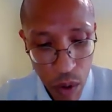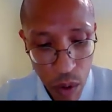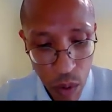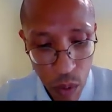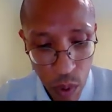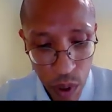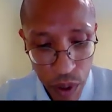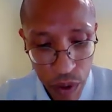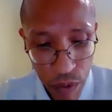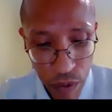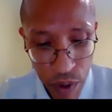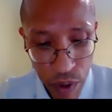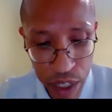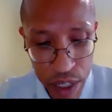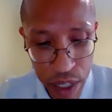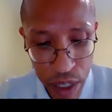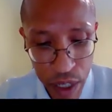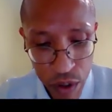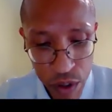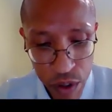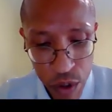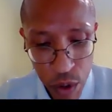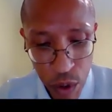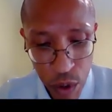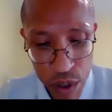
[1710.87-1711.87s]
With
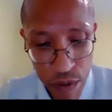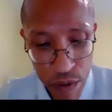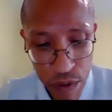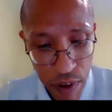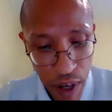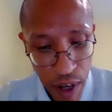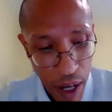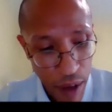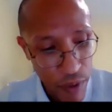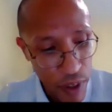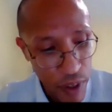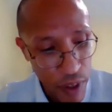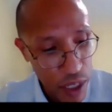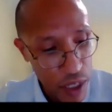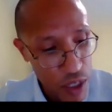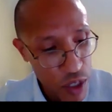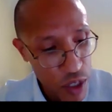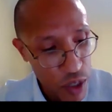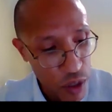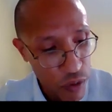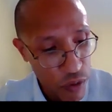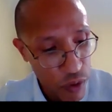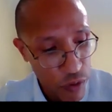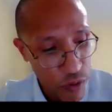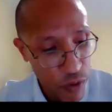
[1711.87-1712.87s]
retail stores evolving
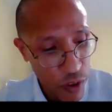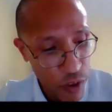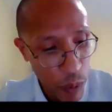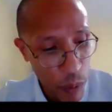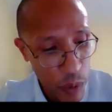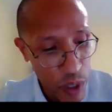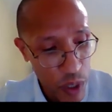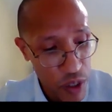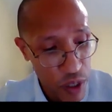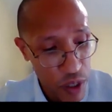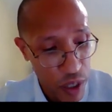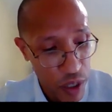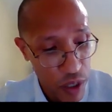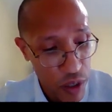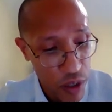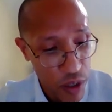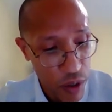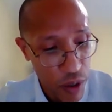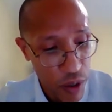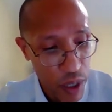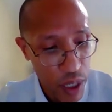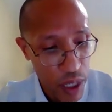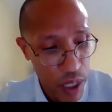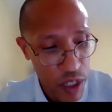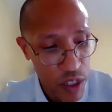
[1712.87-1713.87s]
into fulfillment
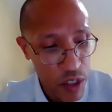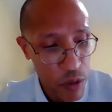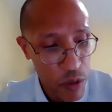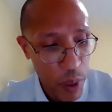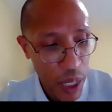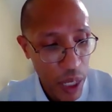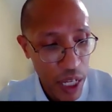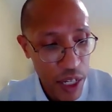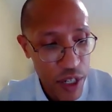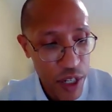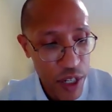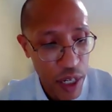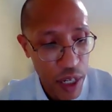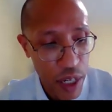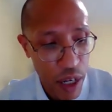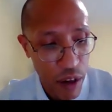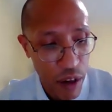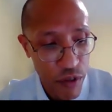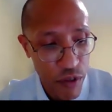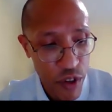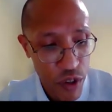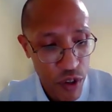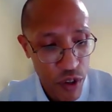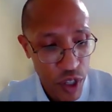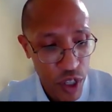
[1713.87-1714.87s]
center, an expansion
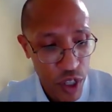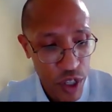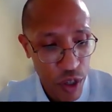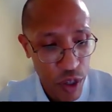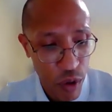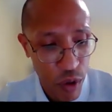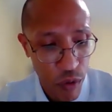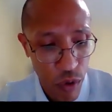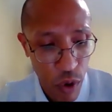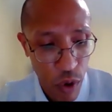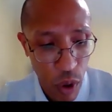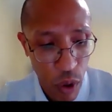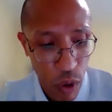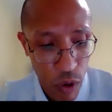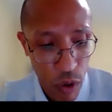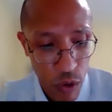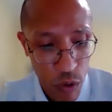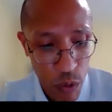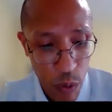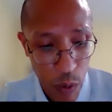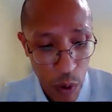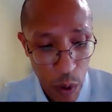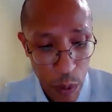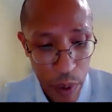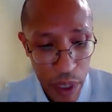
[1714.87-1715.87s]
of traditional
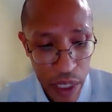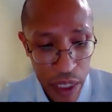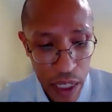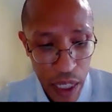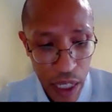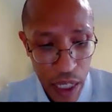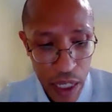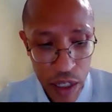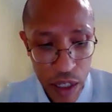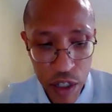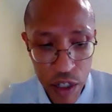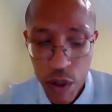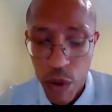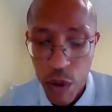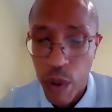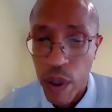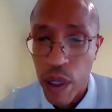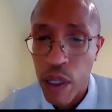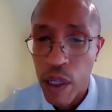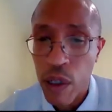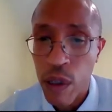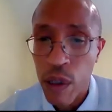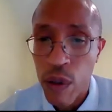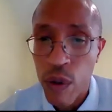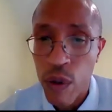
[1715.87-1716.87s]
roles will be needed to
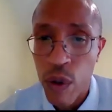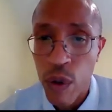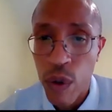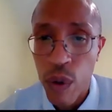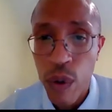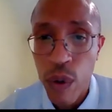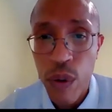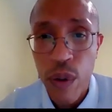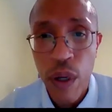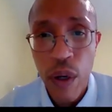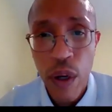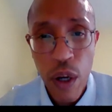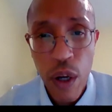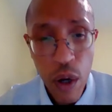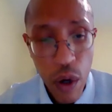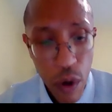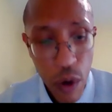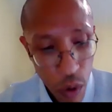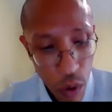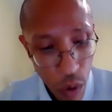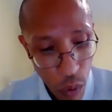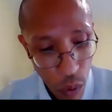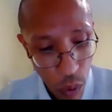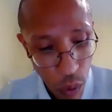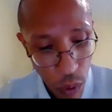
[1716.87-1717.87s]
include
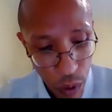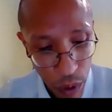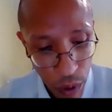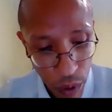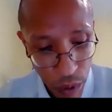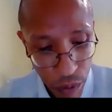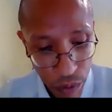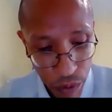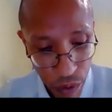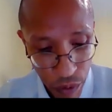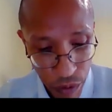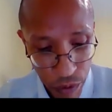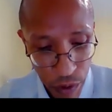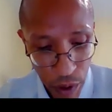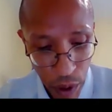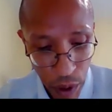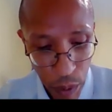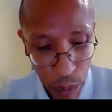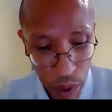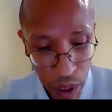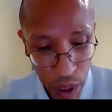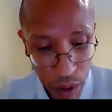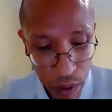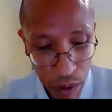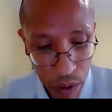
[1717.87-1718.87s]
order
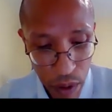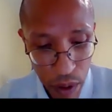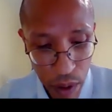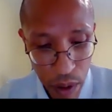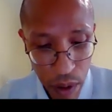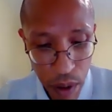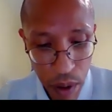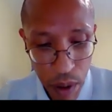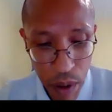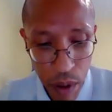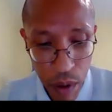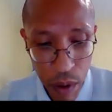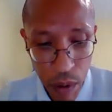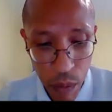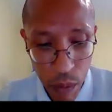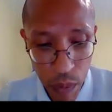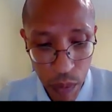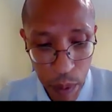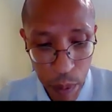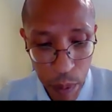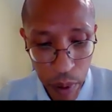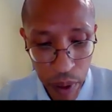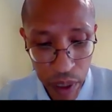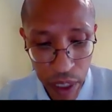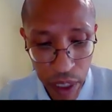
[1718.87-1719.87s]
fulfillment.
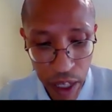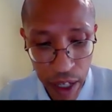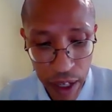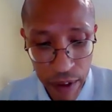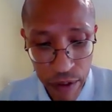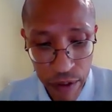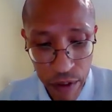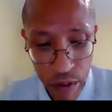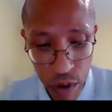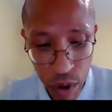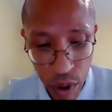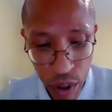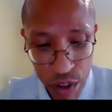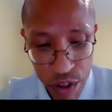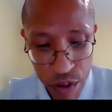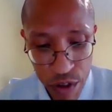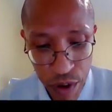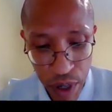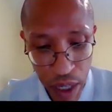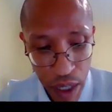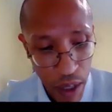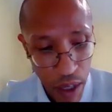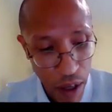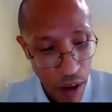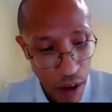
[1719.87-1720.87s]
We believe
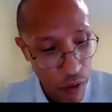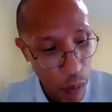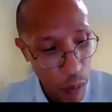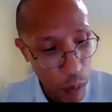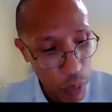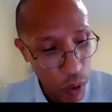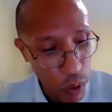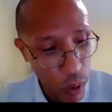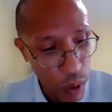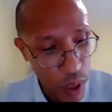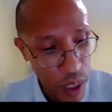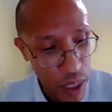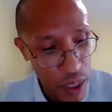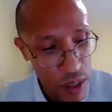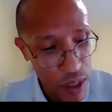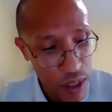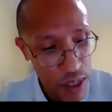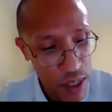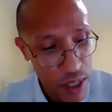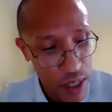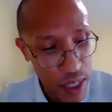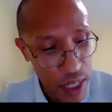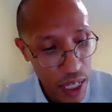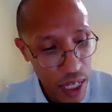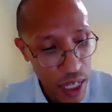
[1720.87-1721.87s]
cross-training of employees
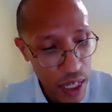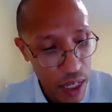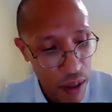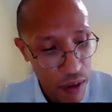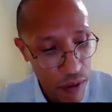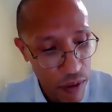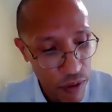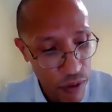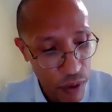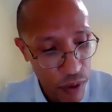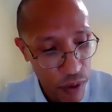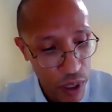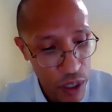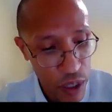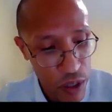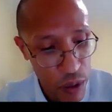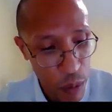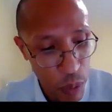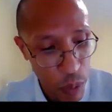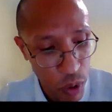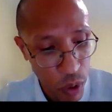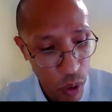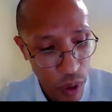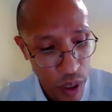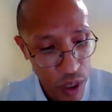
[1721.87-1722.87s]
is needed for these
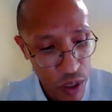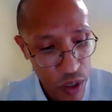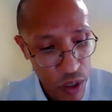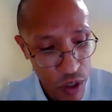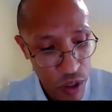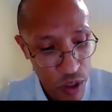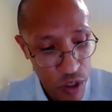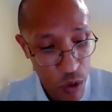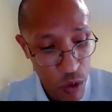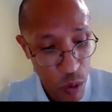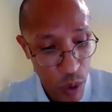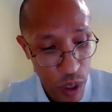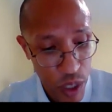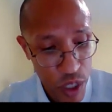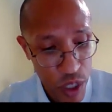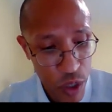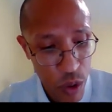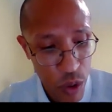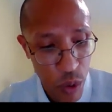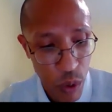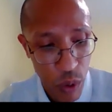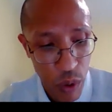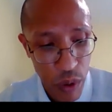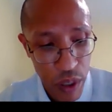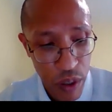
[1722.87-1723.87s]
employees to switch
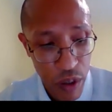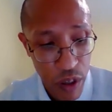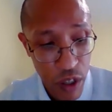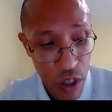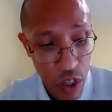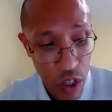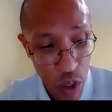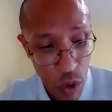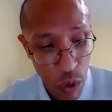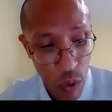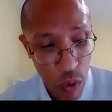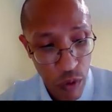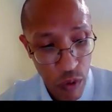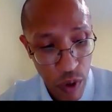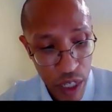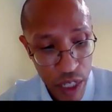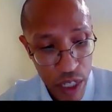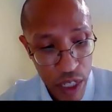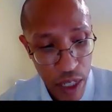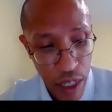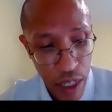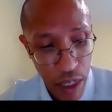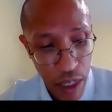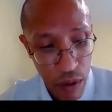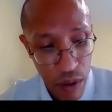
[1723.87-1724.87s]
to a new
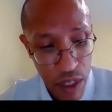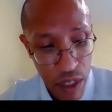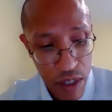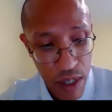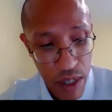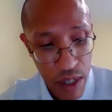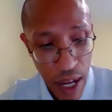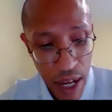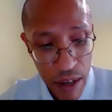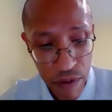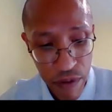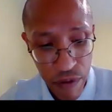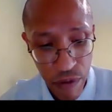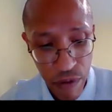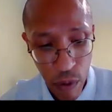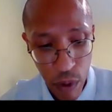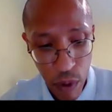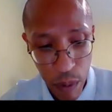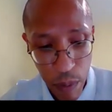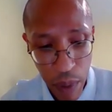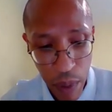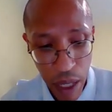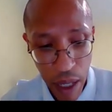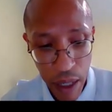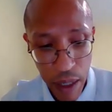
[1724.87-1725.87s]
retail design
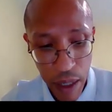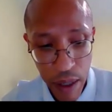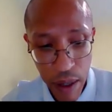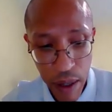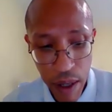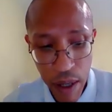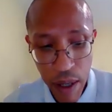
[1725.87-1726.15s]
format